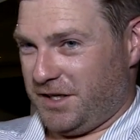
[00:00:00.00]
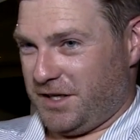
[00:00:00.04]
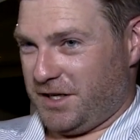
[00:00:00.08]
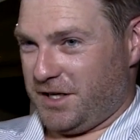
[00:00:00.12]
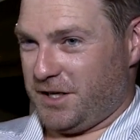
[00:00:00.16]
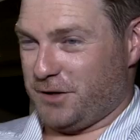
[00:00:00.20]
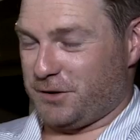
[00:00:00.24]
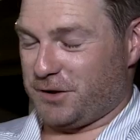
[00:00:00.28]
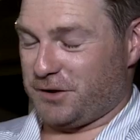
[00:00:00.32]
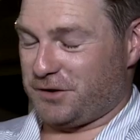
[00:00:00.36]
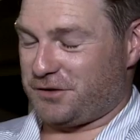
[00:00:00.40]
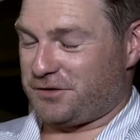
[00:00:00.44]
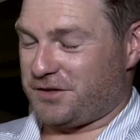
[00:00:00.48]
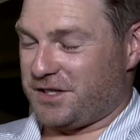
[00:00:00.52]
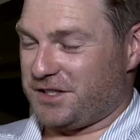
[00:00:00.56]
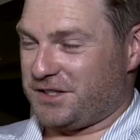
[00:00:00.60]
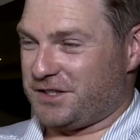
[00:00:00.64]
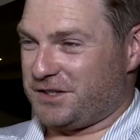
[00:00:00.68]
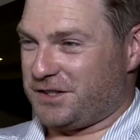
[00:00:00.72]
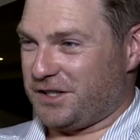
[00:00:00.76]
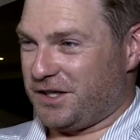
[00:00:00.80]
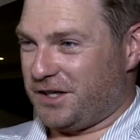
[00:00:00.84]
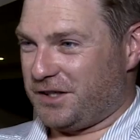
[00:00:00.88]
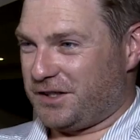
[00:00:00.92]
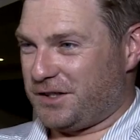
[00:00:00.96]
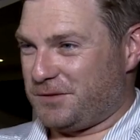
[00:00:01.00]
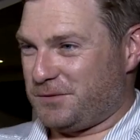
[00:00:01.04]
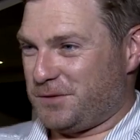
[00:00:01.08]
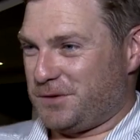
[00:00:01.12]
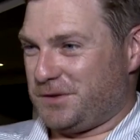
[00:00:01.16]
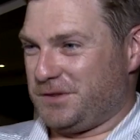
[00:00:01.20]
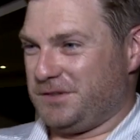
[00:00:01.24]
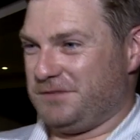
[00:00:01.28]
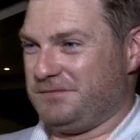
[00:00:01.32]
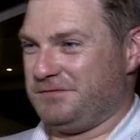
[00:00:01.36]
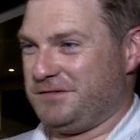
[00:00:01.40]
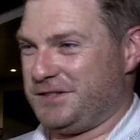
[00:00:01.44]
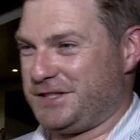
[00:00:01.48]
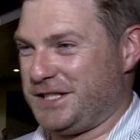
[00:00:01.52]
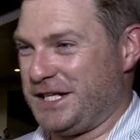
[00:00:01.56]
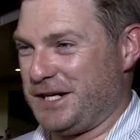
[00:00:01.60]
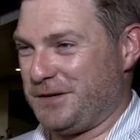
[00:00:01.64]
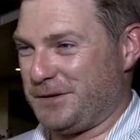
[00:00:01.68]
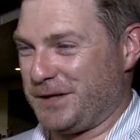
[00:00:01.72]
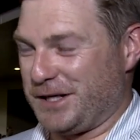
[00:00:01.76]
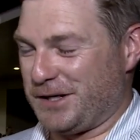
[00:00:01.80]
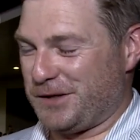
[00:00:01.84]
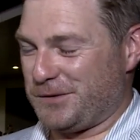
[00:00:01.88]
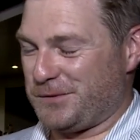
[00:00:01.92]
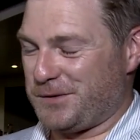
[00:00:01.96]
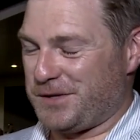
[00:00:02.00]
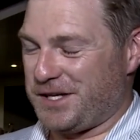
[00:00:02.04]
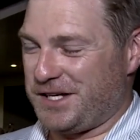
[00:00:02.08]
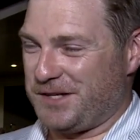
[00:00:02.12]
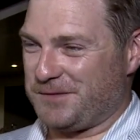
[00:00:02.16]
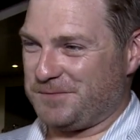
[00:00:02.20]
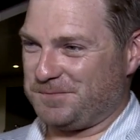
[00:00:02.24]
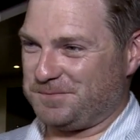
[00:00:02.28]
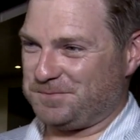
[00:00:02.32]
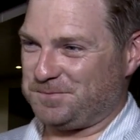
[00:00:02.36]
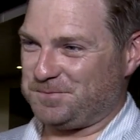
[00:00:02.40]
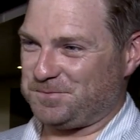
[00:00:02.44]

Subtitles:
He'll go straight to Doug, and we'll see how we get on with him.